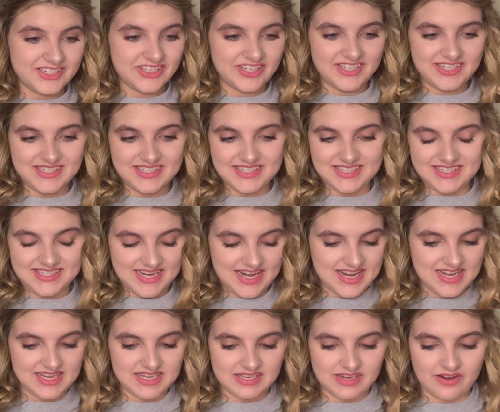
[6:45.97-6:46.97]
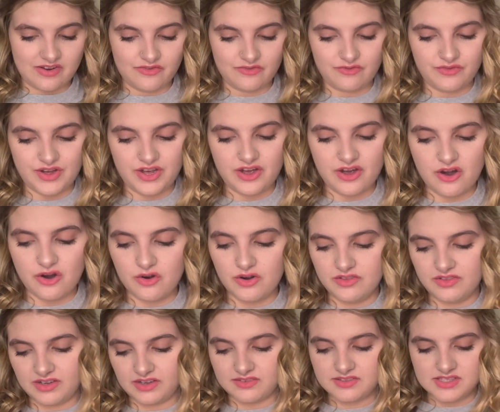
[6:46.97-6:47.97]
in today's video
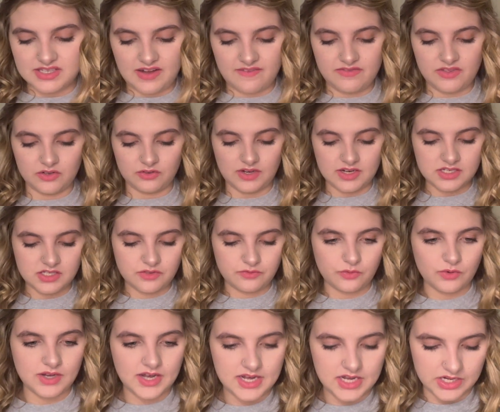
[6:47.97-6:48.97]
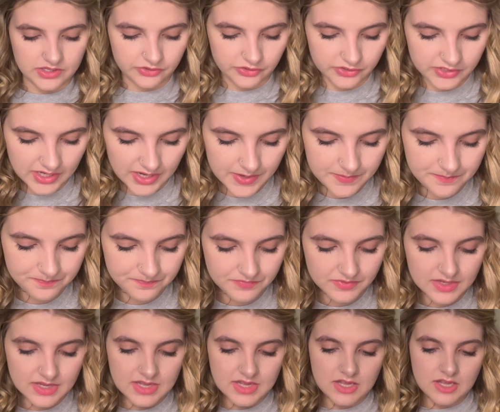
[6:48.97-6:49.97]
and then I'll save the rest for another day.
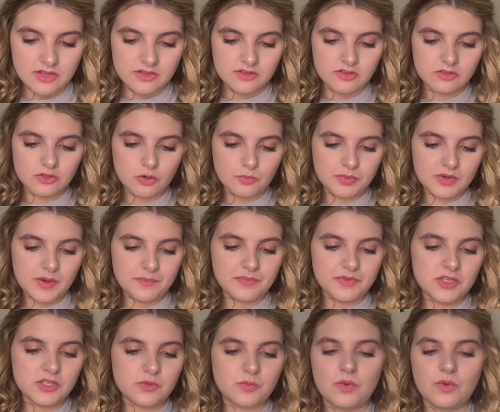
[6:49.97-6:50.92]
So let's open up this